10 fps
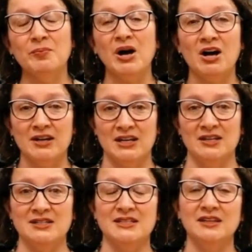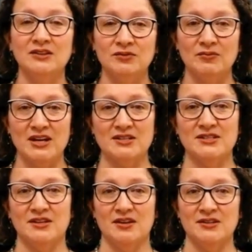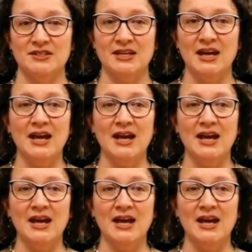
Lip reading: bodies in the Renaissance.